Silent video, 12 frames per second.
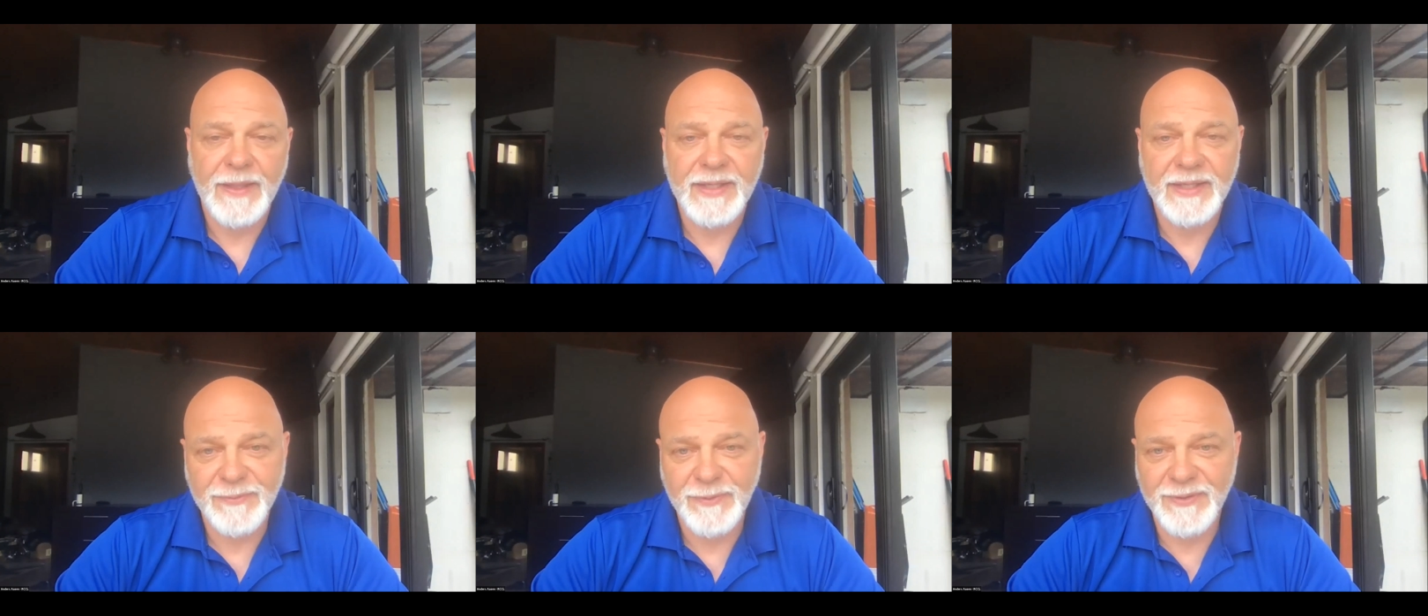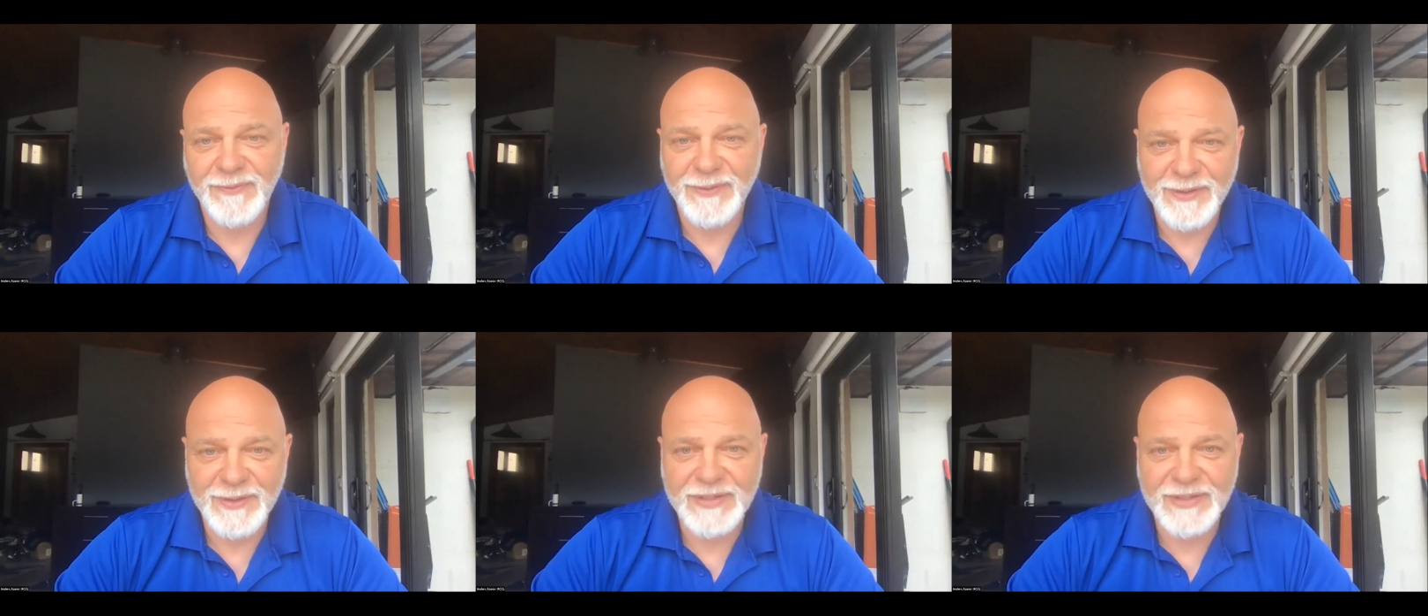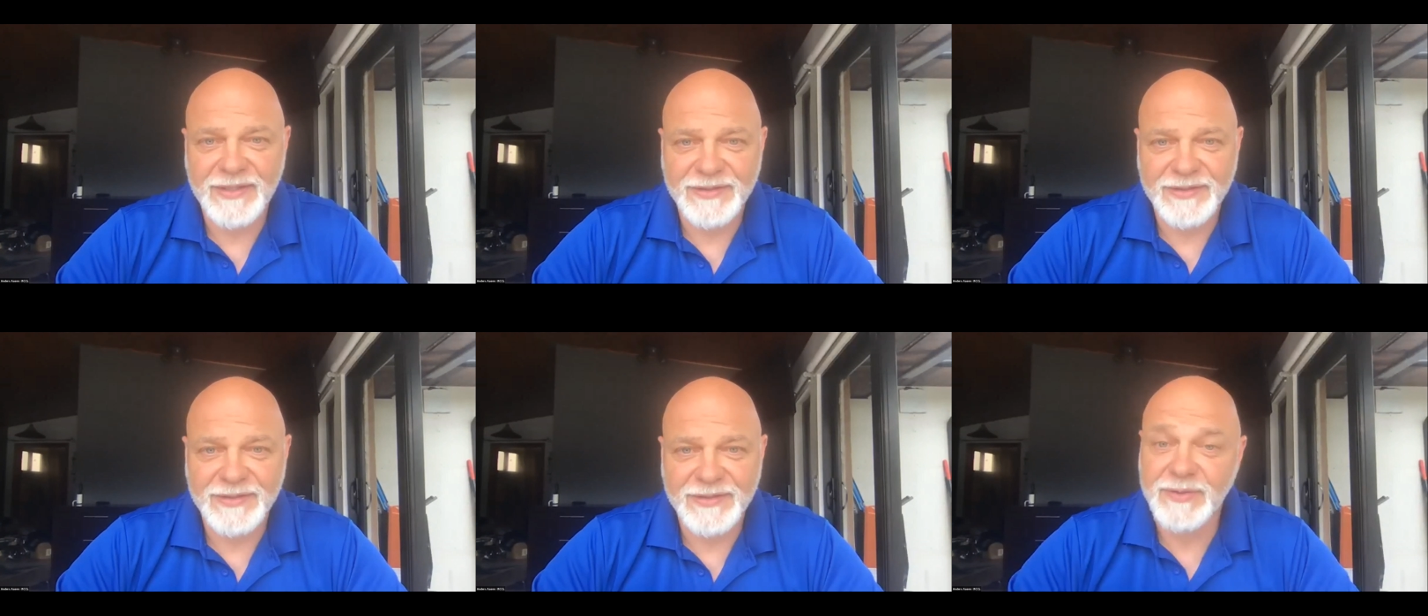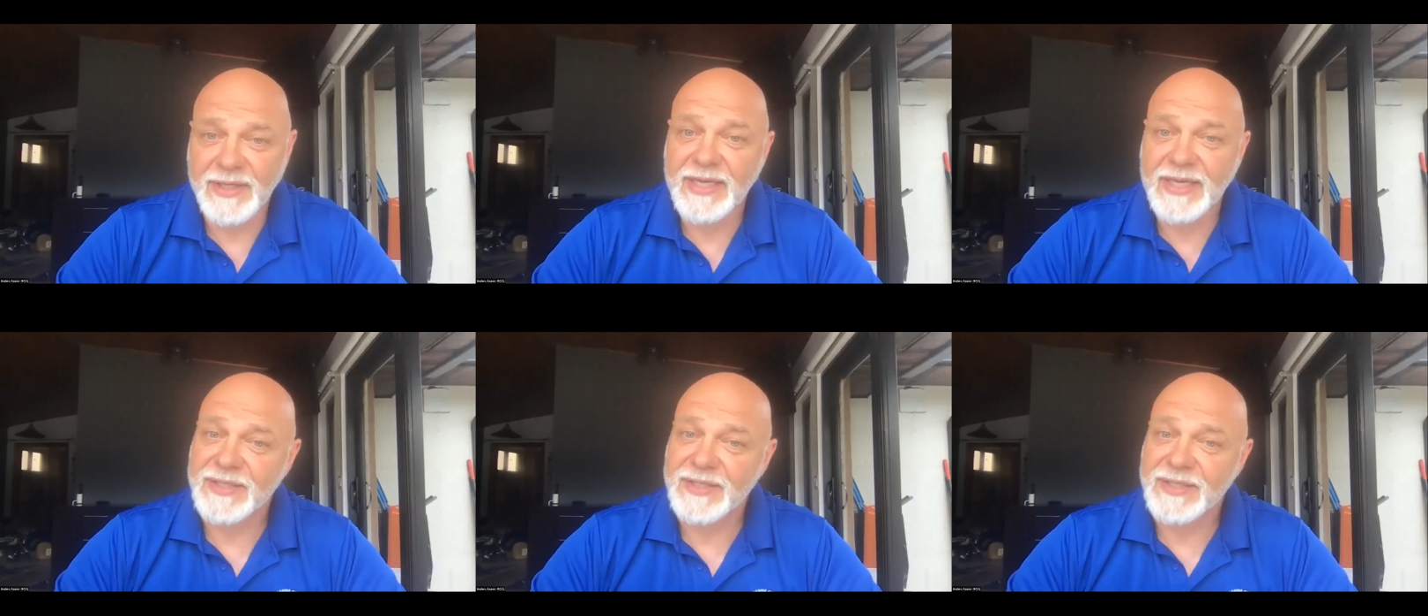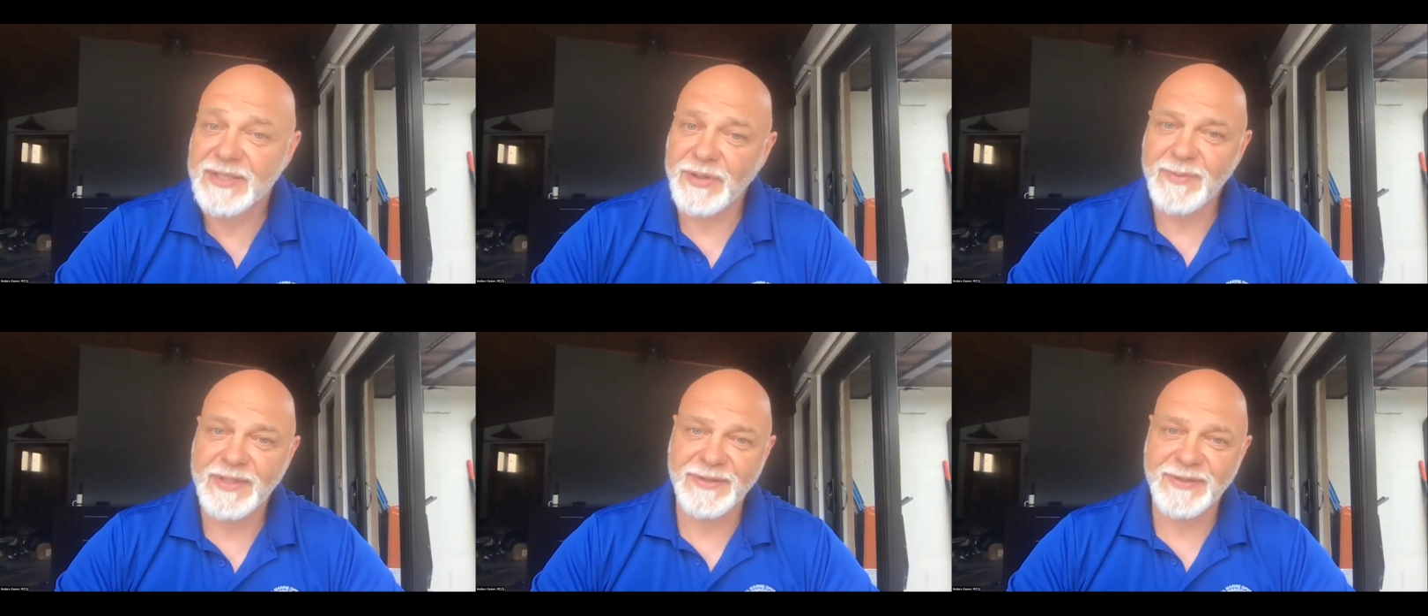that's one of the challenges, because guess what?